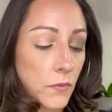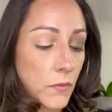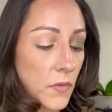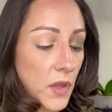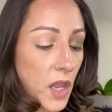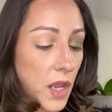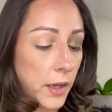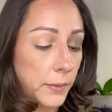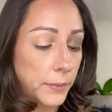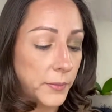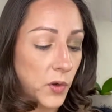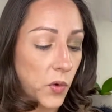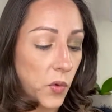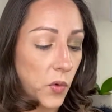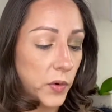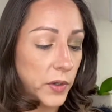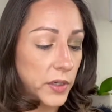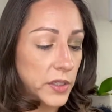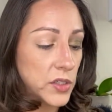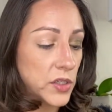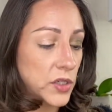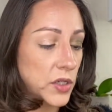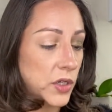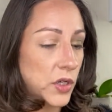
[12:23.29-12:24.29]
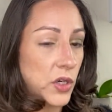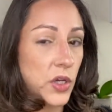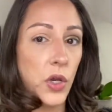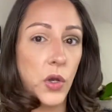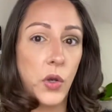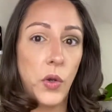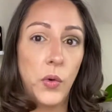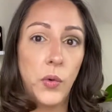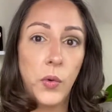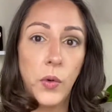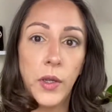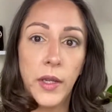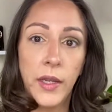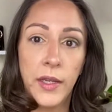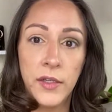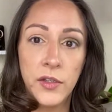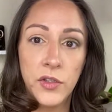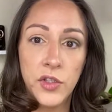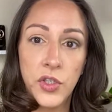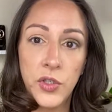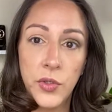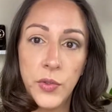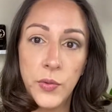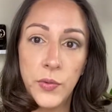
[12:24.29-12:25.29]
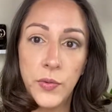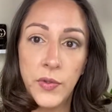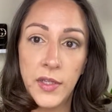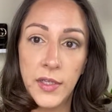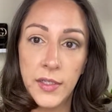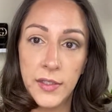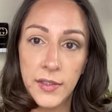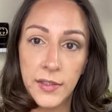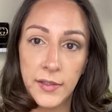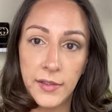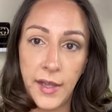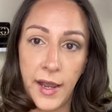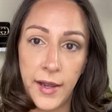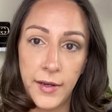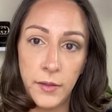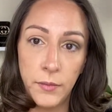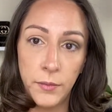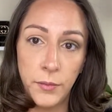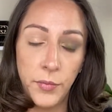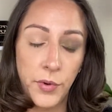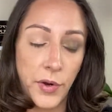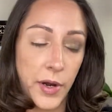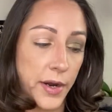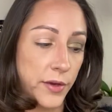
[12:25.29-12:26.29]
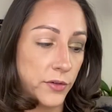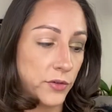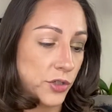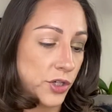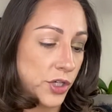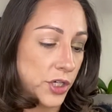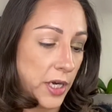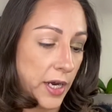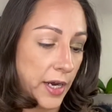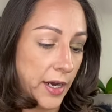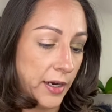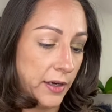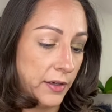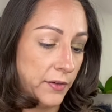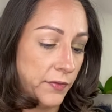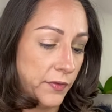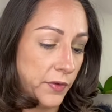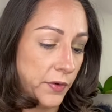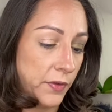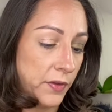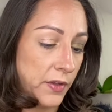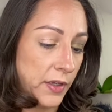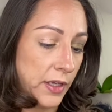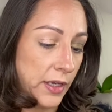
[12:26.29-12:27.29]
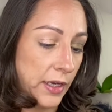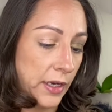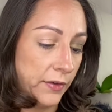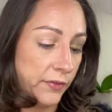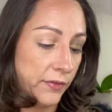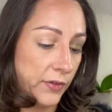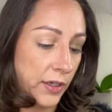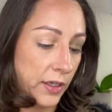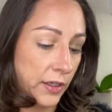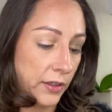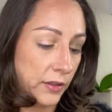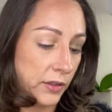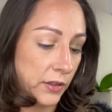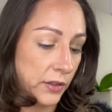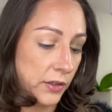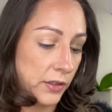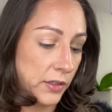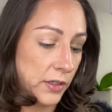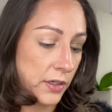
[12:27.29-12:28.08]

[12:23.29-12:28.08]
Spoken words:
I'm going to go into this satin brown shade for the evening look